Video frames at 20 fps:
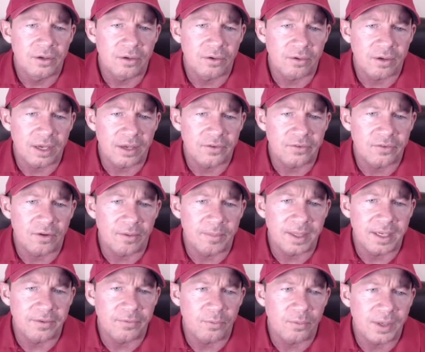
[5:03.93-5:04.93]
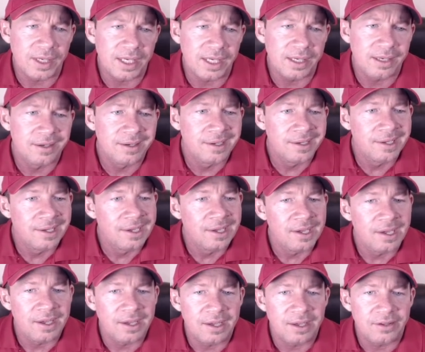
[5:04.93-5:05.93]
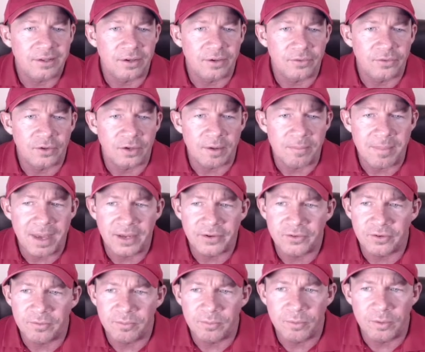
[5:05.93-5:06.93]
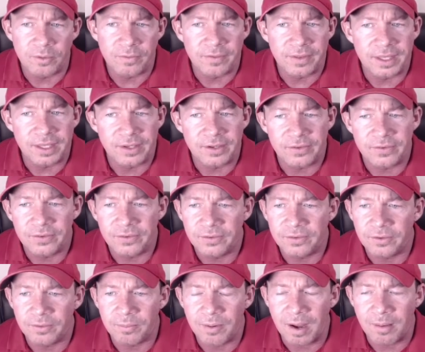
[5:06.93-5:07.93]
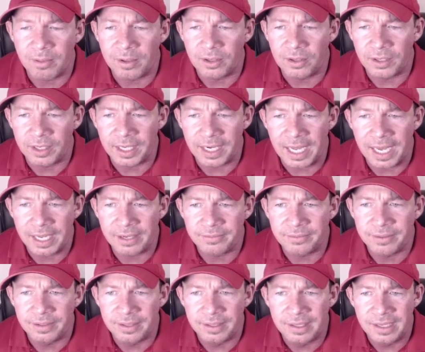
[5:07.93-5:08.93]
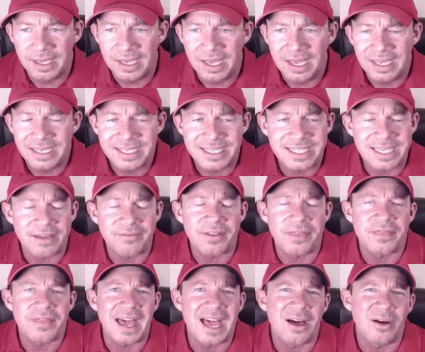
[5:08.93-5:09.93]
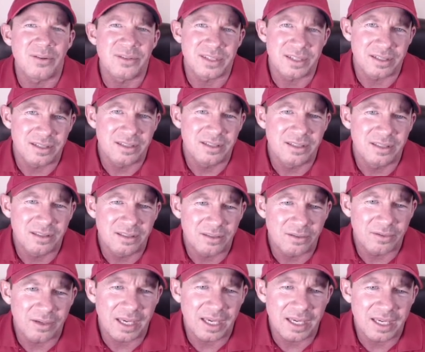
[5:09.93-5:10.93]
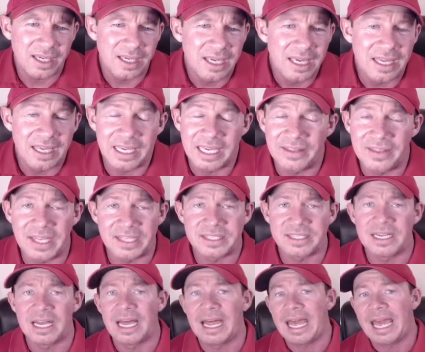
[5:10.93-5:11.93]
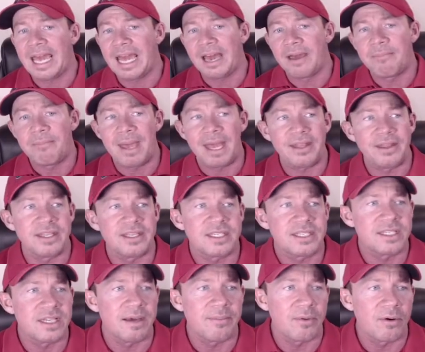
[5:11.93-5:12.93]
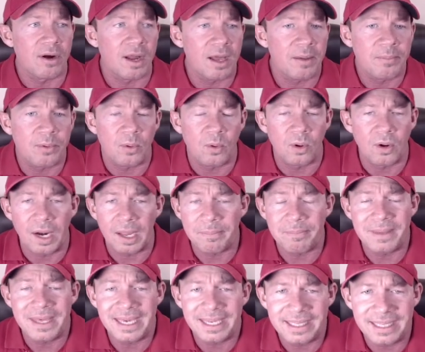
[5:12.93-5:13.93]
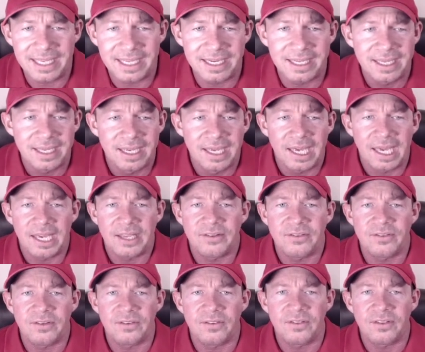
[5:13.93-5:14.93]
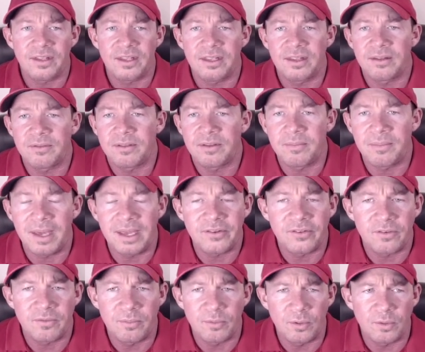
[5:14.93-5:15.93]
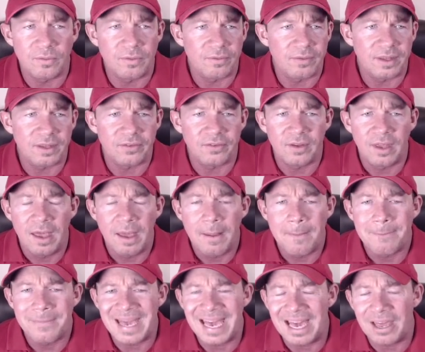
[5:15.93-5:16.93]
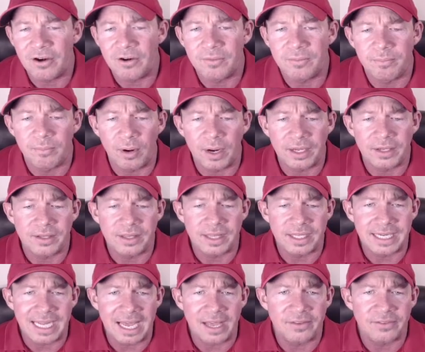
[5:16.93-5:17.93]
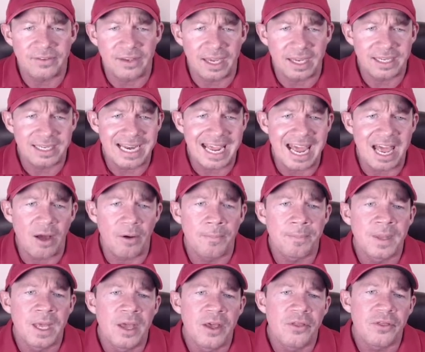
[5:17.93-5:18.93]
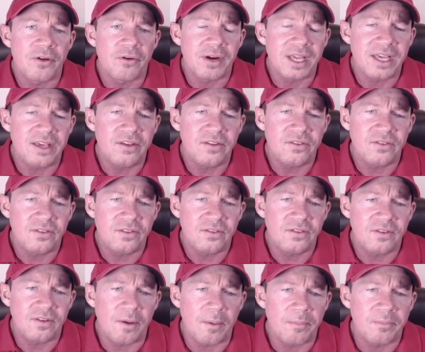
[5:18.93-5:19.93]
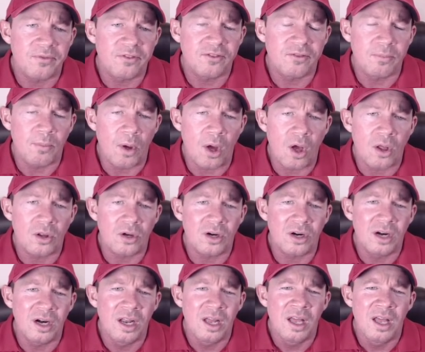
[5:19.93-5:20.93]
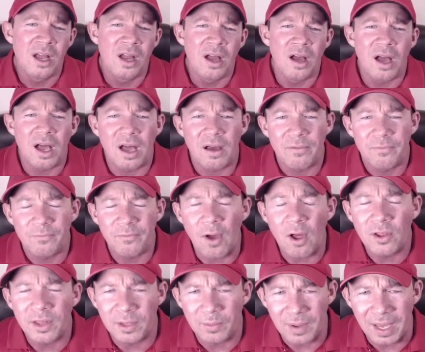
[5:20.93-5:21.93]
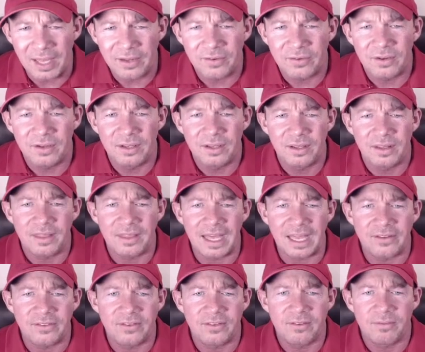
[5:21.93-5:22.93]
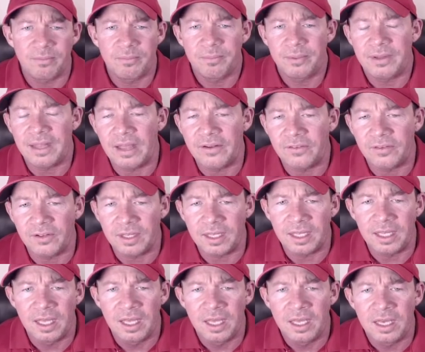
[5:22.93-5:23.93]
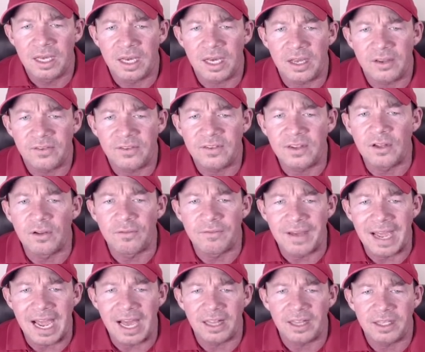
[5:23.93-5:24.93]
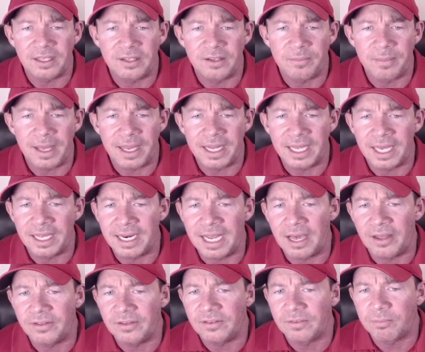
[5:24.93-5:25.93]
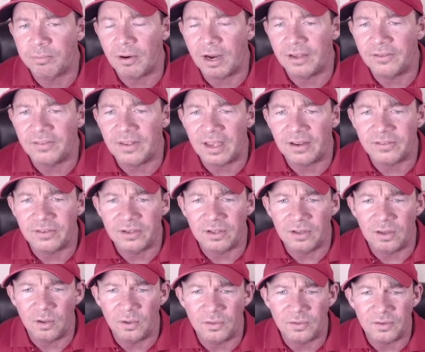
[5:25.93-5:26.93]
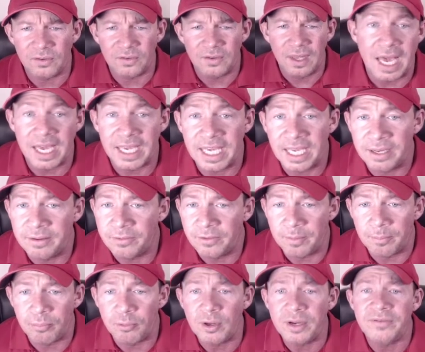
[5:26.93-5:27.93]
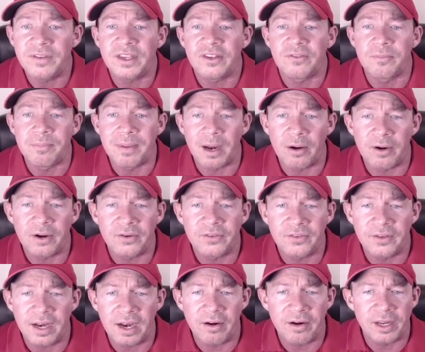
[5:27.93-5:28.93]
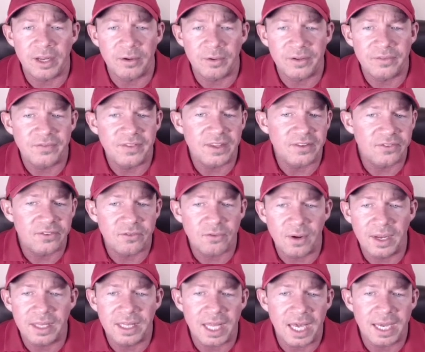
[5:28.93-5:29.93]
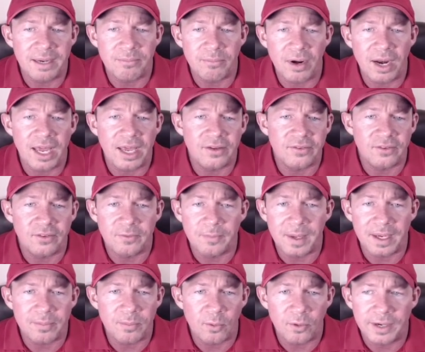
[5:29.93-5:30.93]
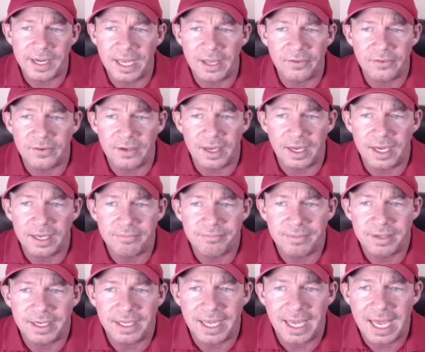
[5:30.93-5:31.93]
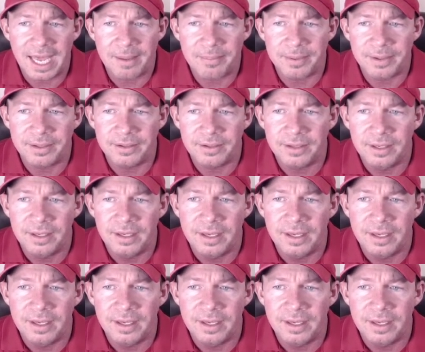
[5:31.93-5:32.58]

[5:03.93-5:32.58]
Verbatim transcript: Okay, so I mean, if we, uh, you know, took a measured move of this, you're probably looking at seven thousand. Okay. Again, that's not, hey, I made this number up or I picked it. It's just the, the, the measured move of this pattern break to the downside. Now, there is this smaller uh, falling wedge that's potentially uh, still valid depending on how this price action closes. Again, the previous bearish scenario, if this trend line breaks, expect more downside, and it happened.